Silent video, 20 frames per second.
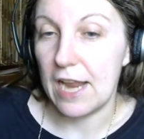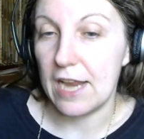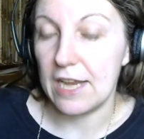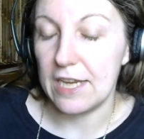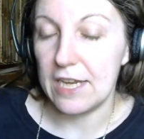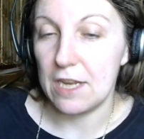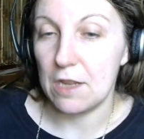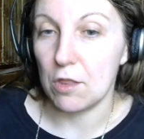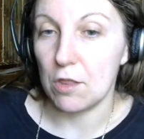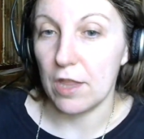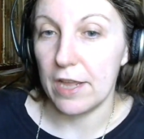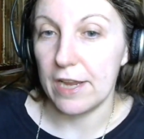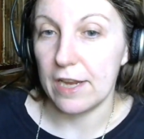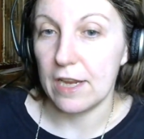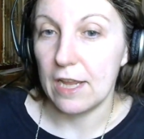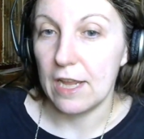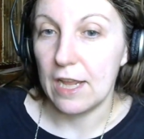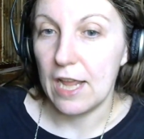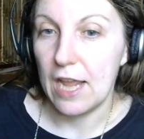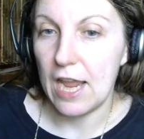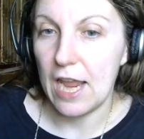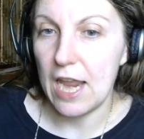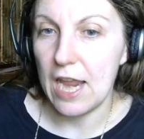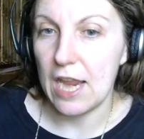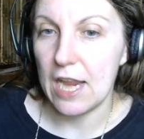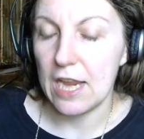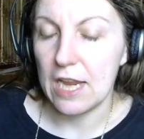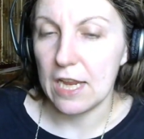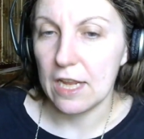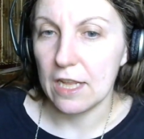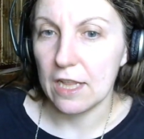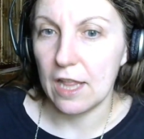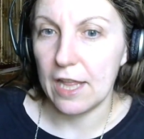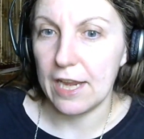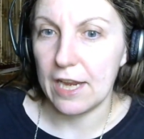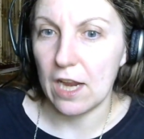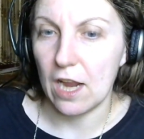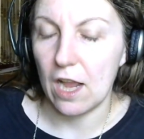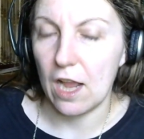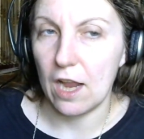And he's like, "Hey,
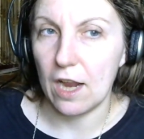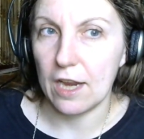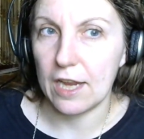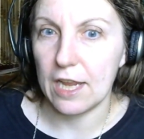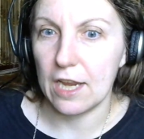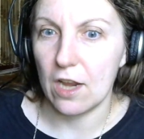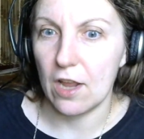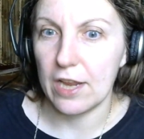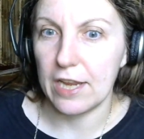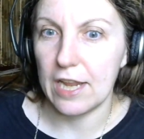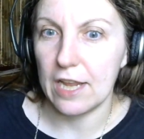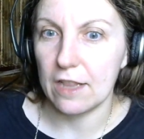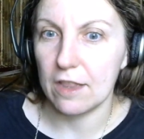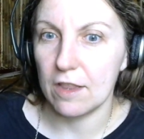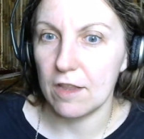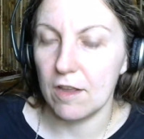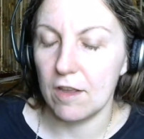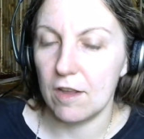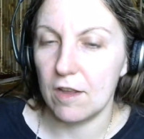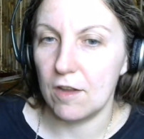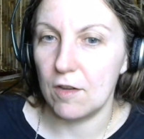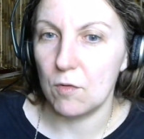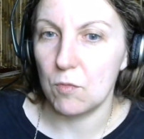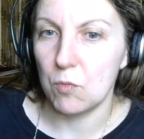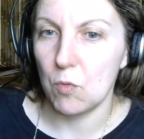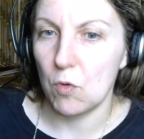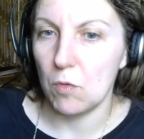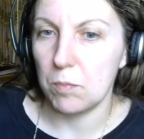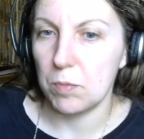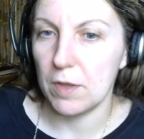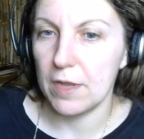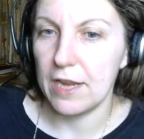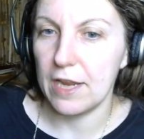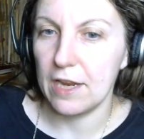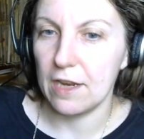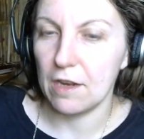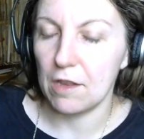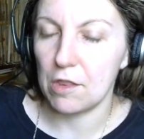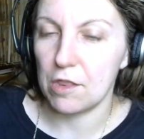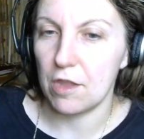like, can I get the role
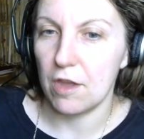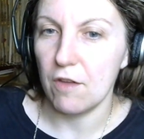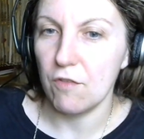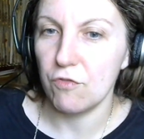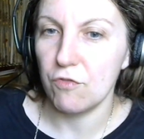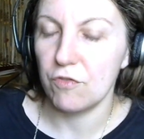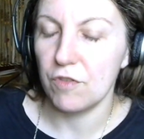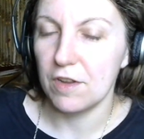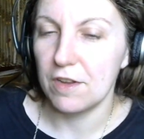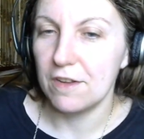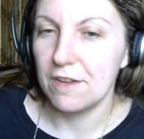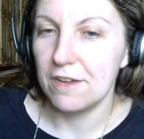playing stuff?"